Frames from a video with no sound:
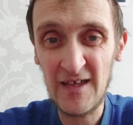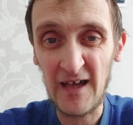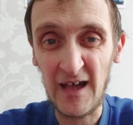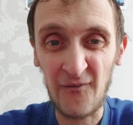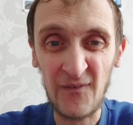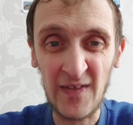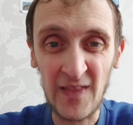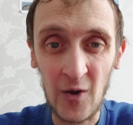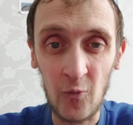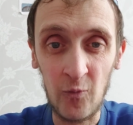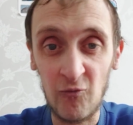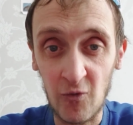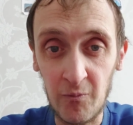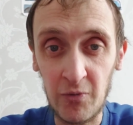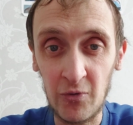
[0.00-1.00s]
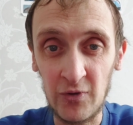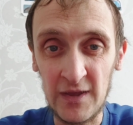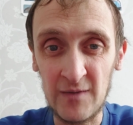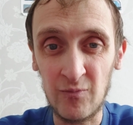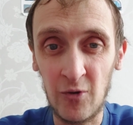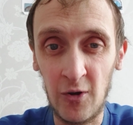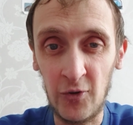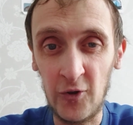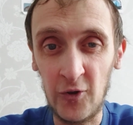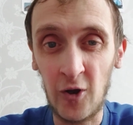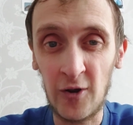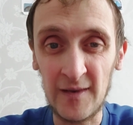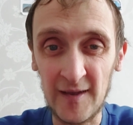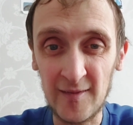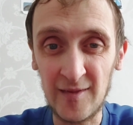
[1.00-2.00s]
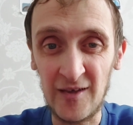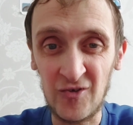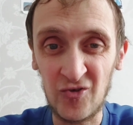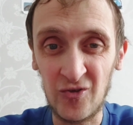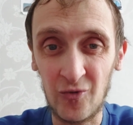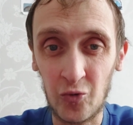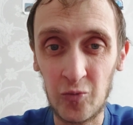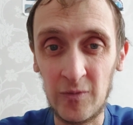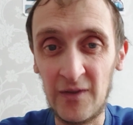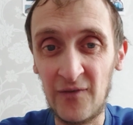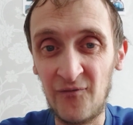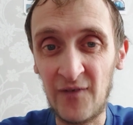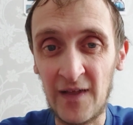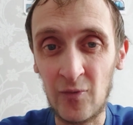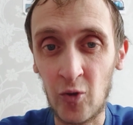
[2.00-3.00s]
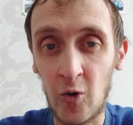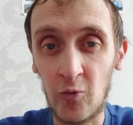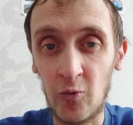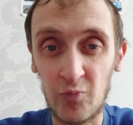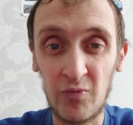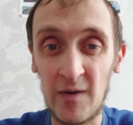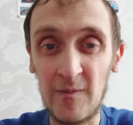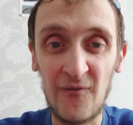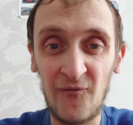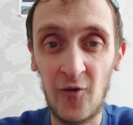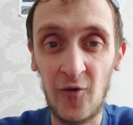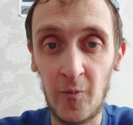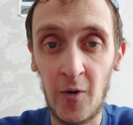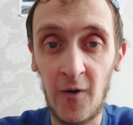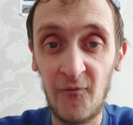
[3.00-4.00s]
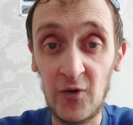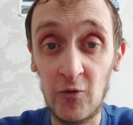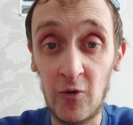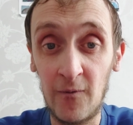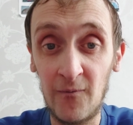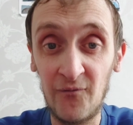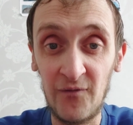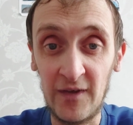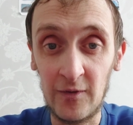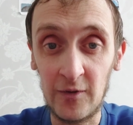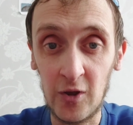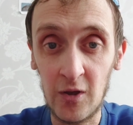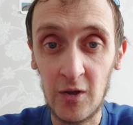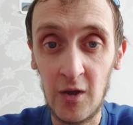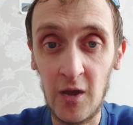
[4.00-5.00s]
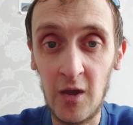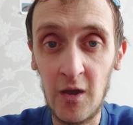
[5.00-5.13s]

I fell out with rugby league more. The organisation and some of the fans always blaming football for their own failure.